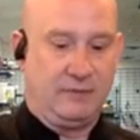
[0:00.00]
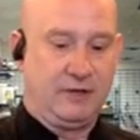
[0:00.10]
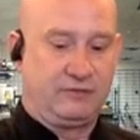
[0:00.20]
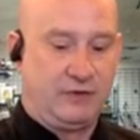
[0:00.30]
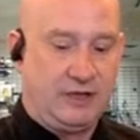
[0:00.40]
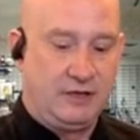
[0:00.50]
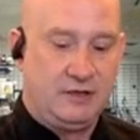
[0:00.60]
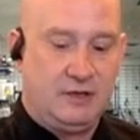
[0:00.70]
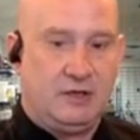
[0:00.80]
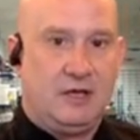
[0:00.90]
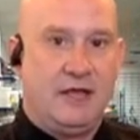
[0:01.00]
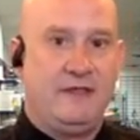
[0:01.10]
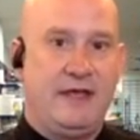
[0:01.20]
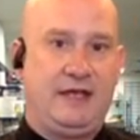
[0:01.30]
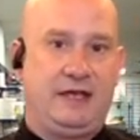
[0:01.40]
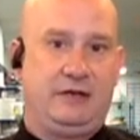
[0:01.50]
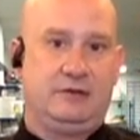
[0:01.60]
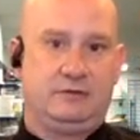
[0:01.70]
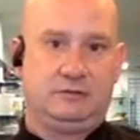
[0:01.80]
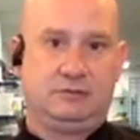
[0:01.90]
mozzarella. And then
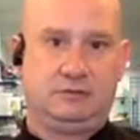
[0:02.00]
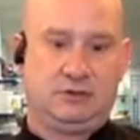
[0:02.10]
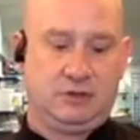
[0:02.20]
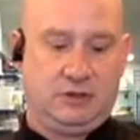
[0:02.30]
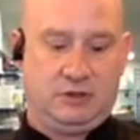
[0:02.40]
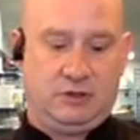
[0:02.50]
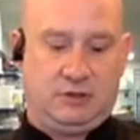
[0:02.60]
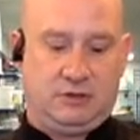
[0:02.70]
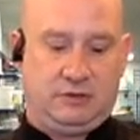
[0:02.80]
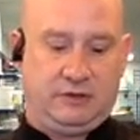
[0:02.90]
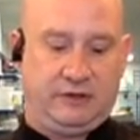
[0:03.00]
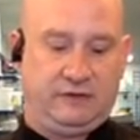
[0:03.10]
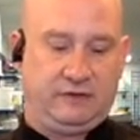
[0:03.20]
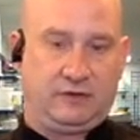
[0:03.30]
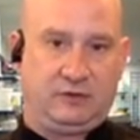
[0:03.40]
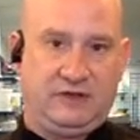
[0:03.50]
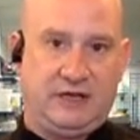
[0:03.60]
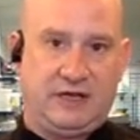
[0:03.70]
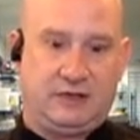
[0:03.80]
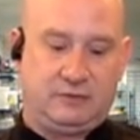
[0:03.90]
this is
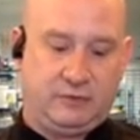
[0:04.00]
cotija,